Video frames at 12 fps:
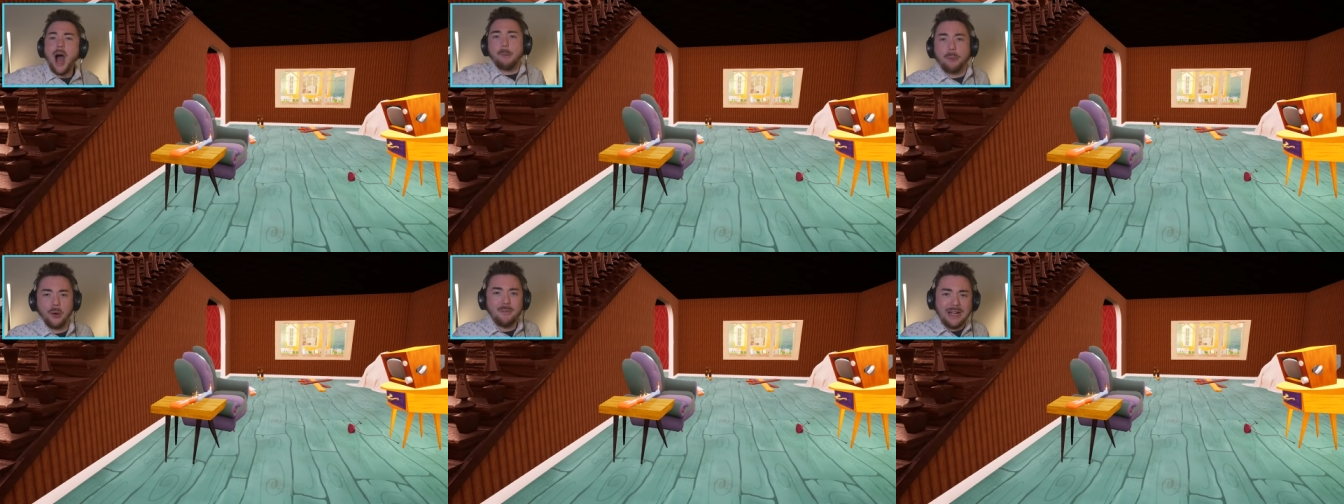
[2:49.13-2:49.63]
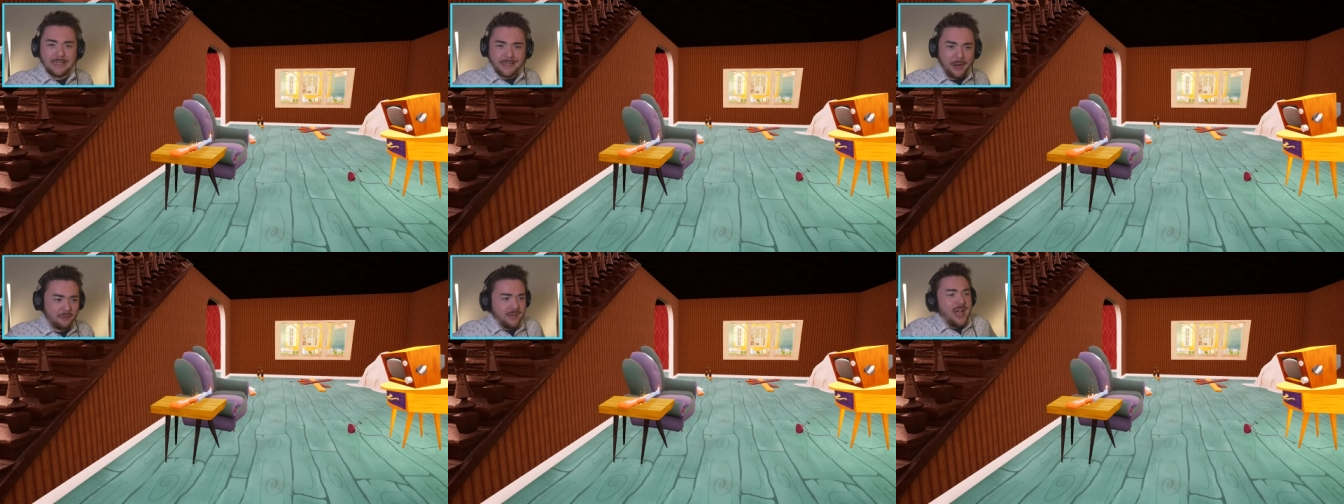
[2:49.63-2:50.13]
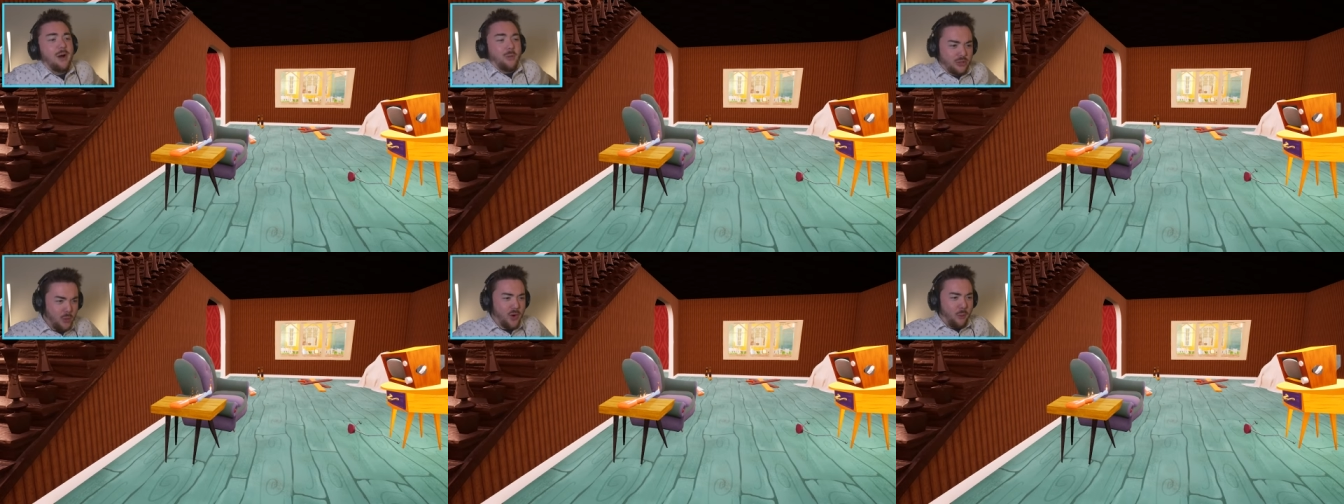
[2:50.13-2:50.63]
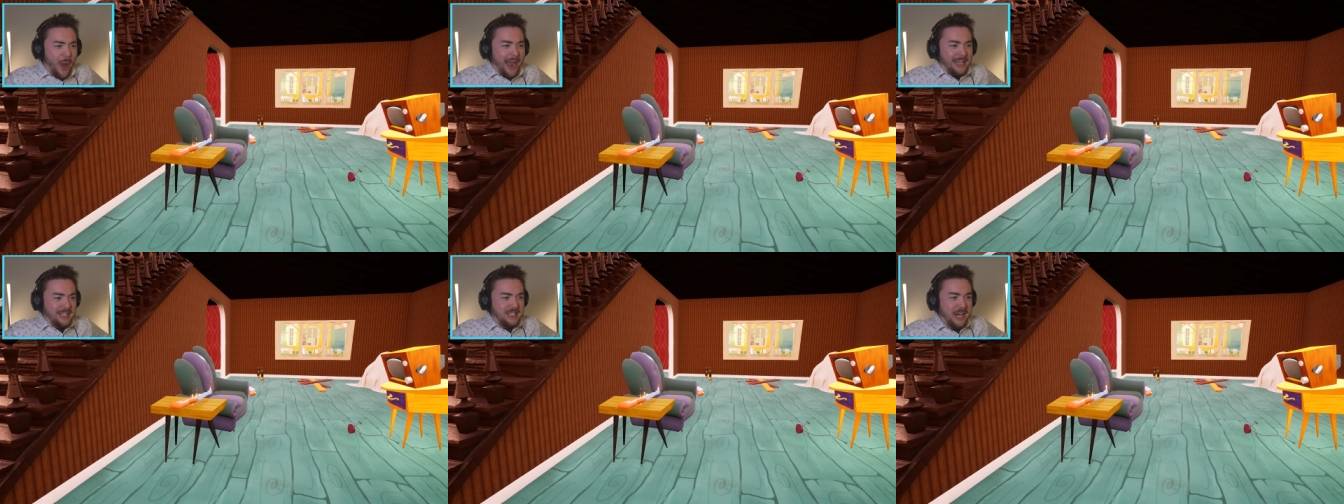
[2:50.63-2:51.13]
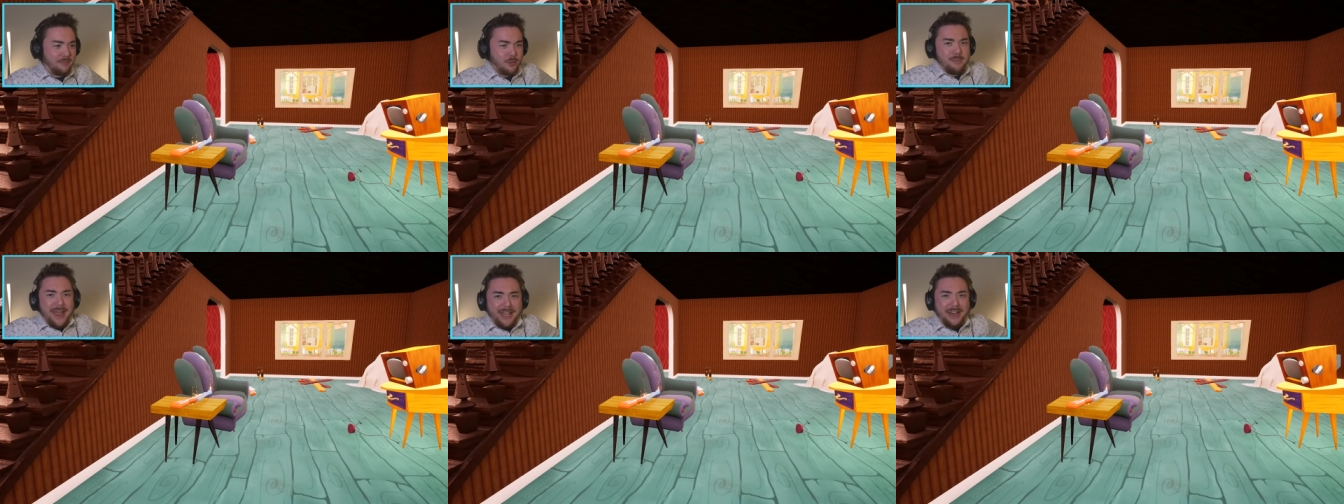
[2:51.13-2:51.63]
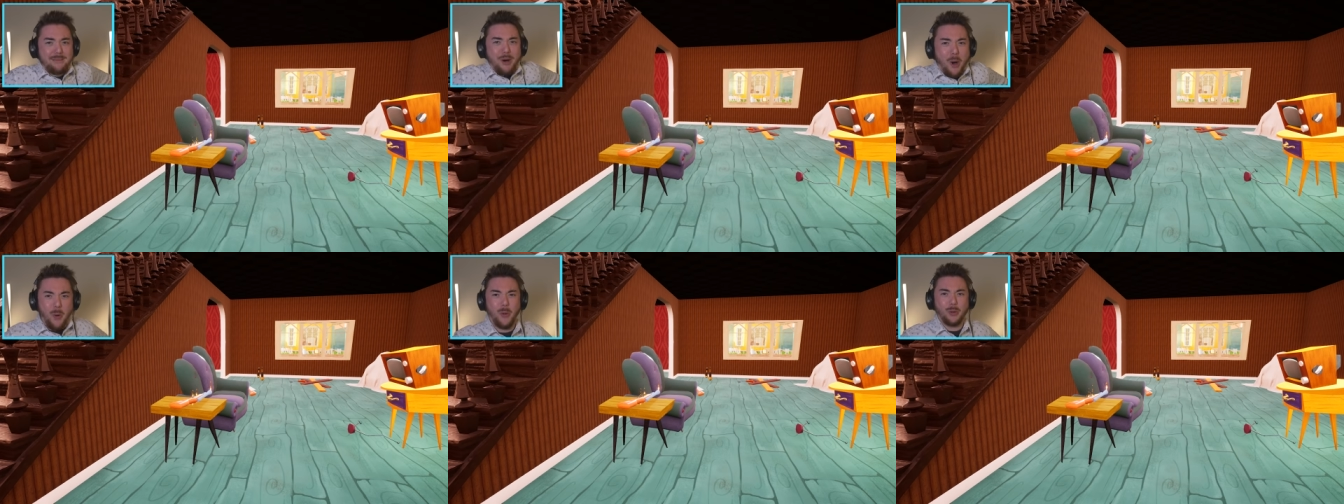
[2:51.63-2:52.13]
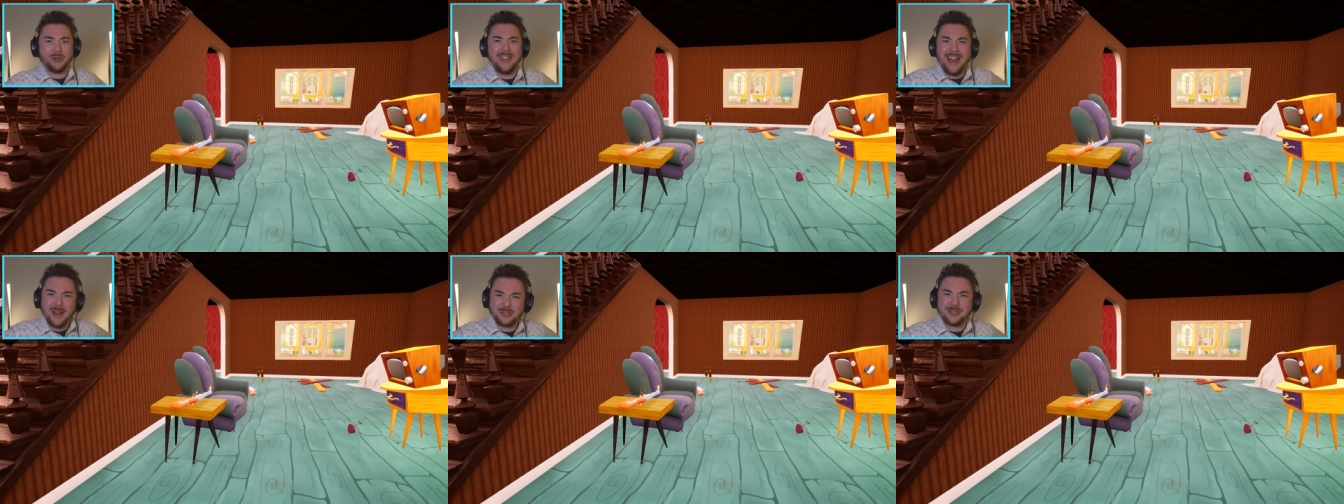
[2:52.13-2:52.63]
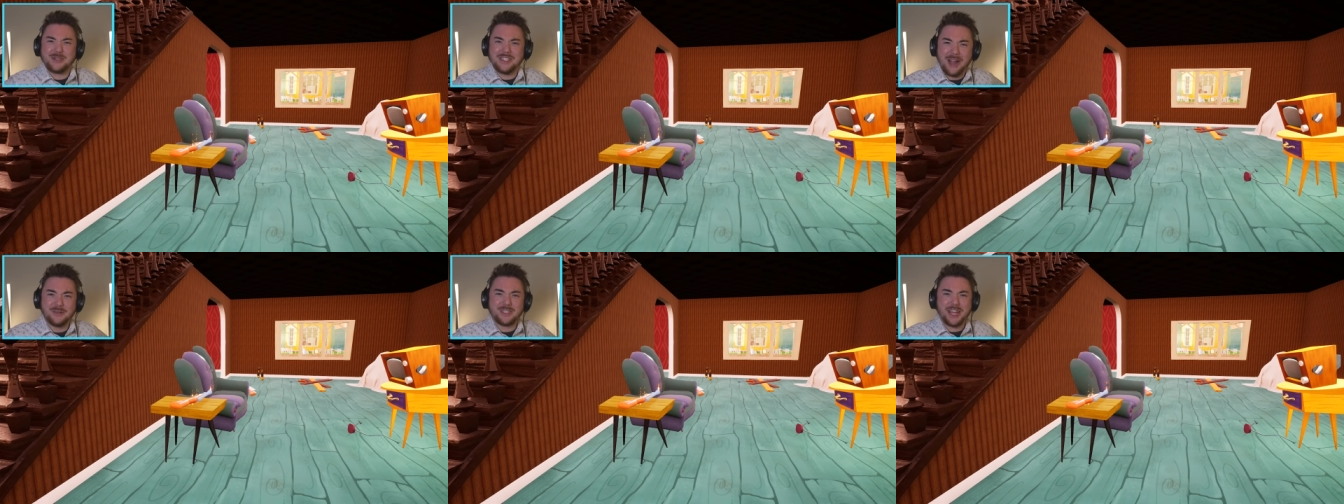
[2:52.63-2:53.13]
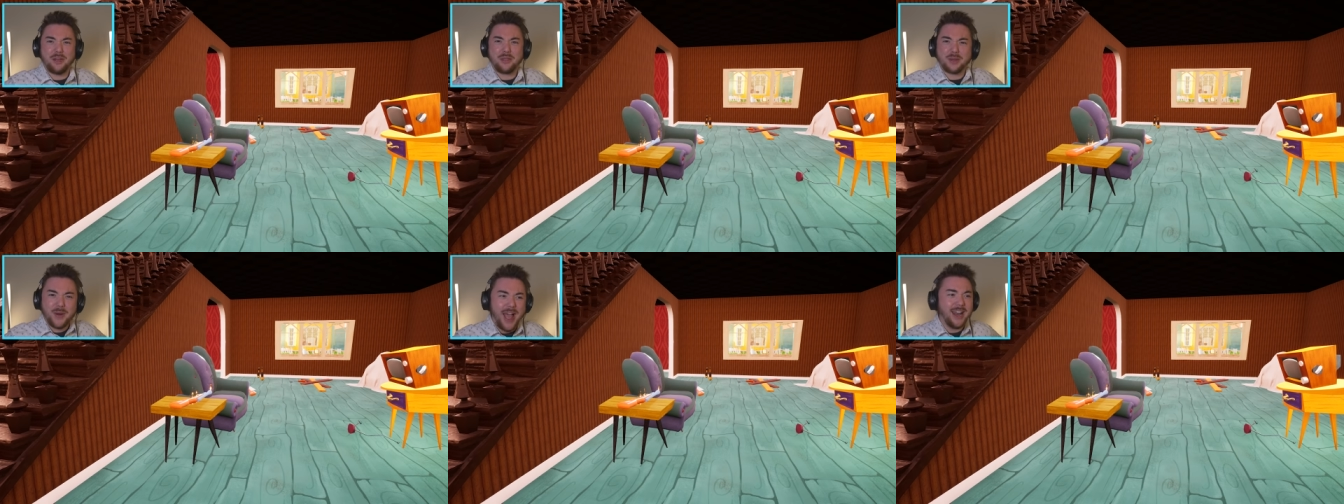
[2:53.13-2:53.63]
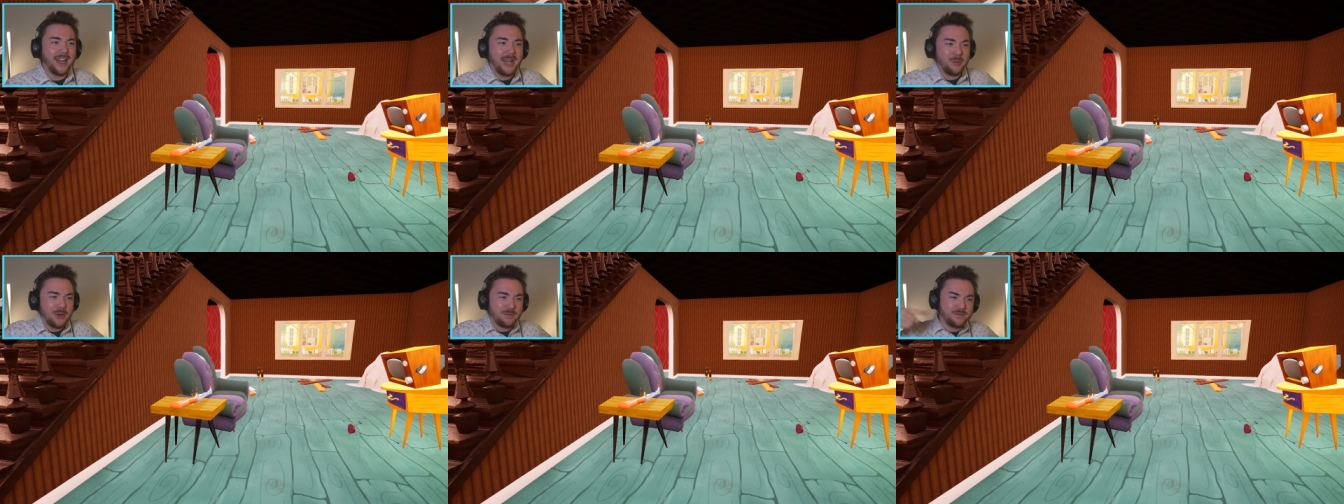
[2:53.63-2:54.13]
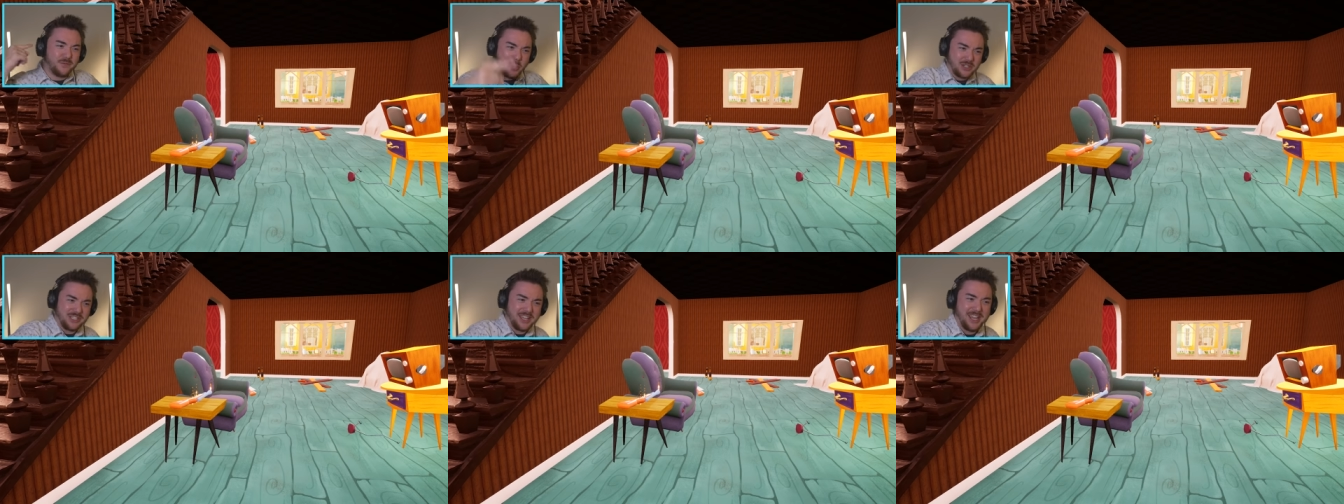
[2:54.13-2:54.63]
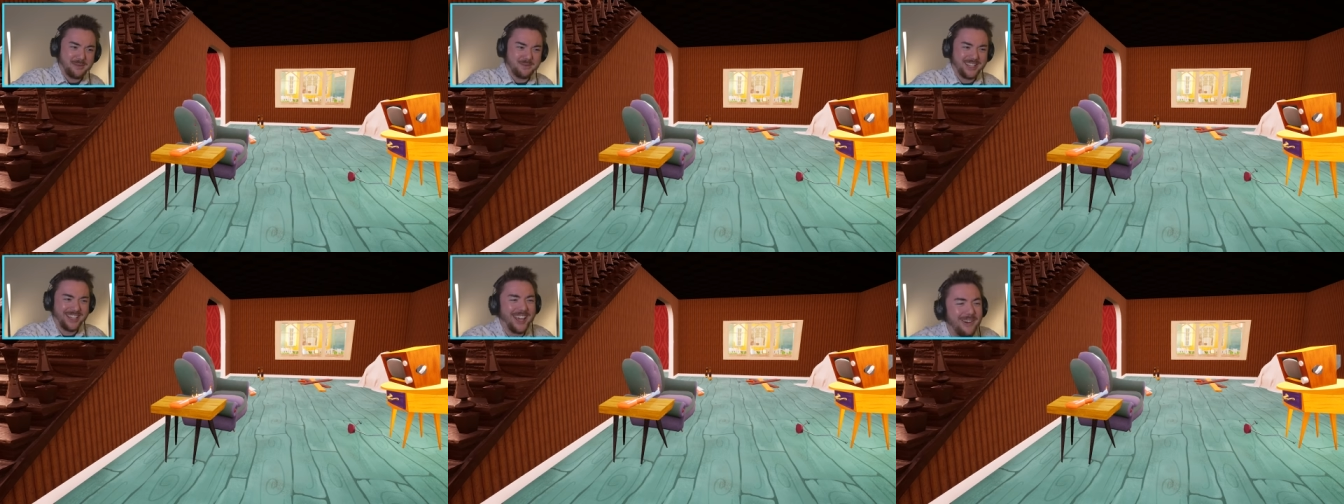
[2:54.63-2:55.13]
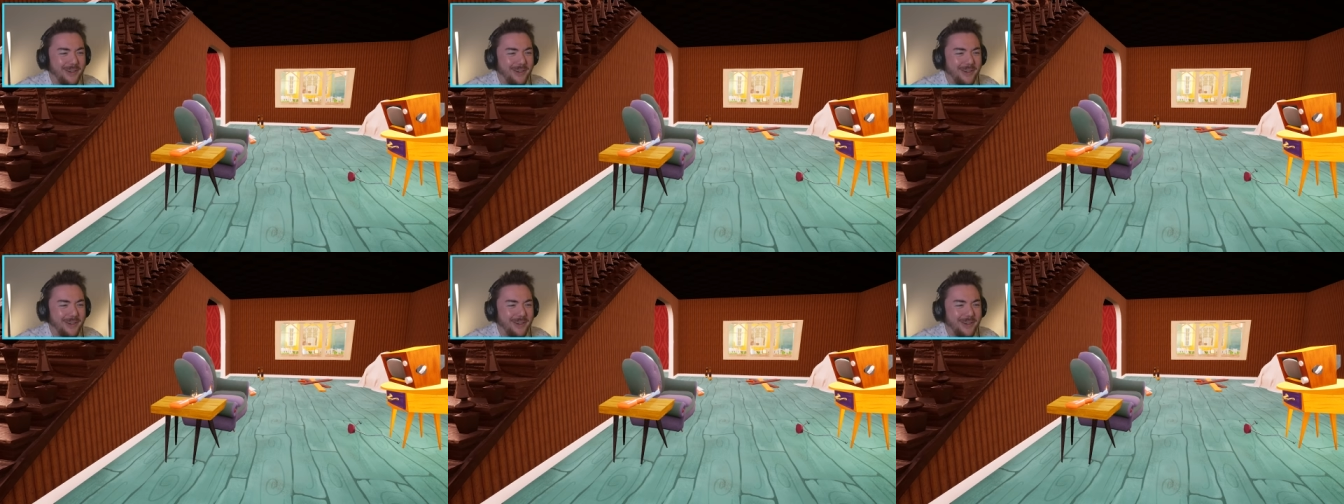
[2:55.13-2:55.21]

I'll prove myself. We're doing wacky stuff. We're making him old. That also sounds like a threat, like we're forcing him to get